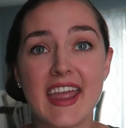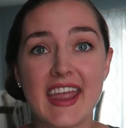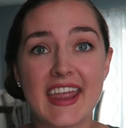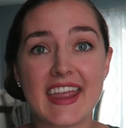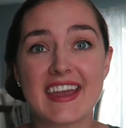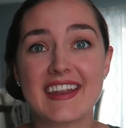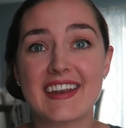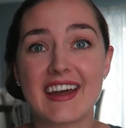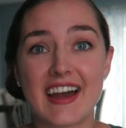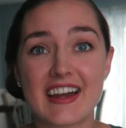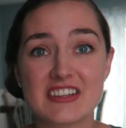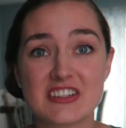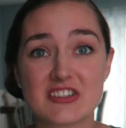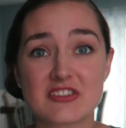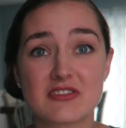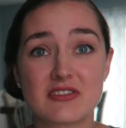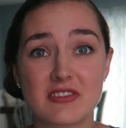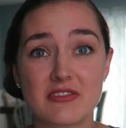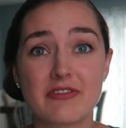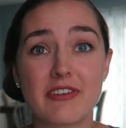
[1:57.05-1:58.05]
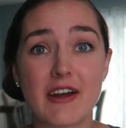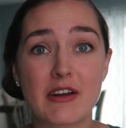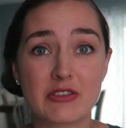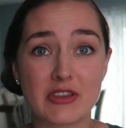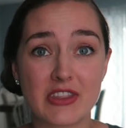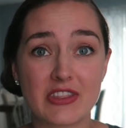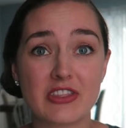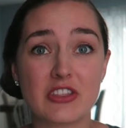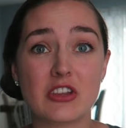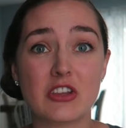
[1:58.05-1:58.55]
and I just
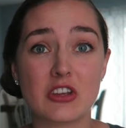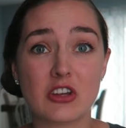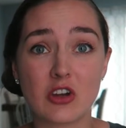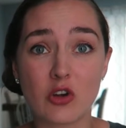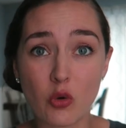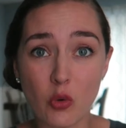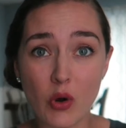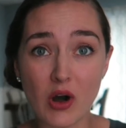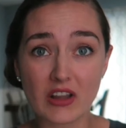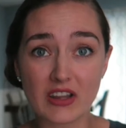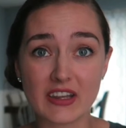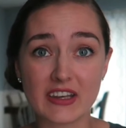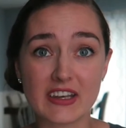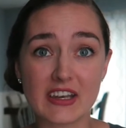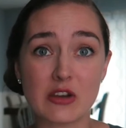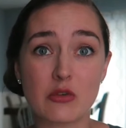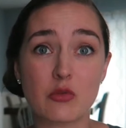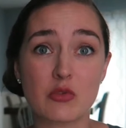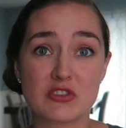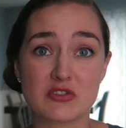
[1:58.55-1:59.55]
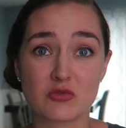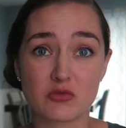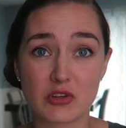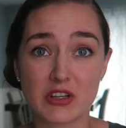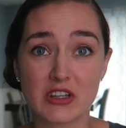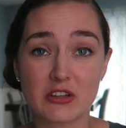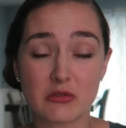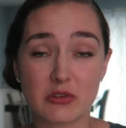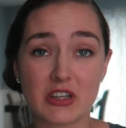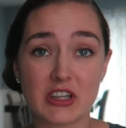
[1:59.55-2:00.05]
found that the quality was
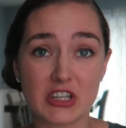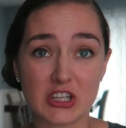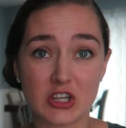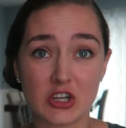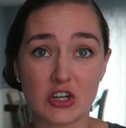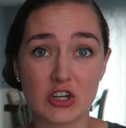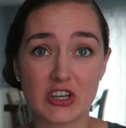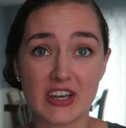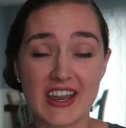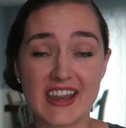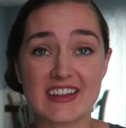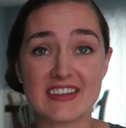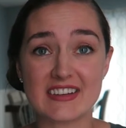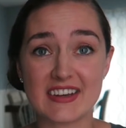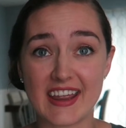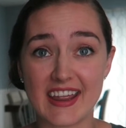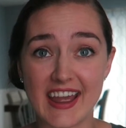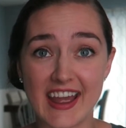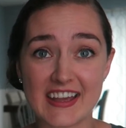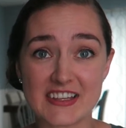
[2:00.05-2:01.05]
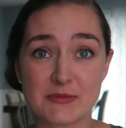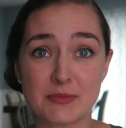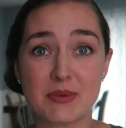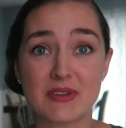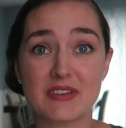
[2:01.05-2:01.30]
really good and has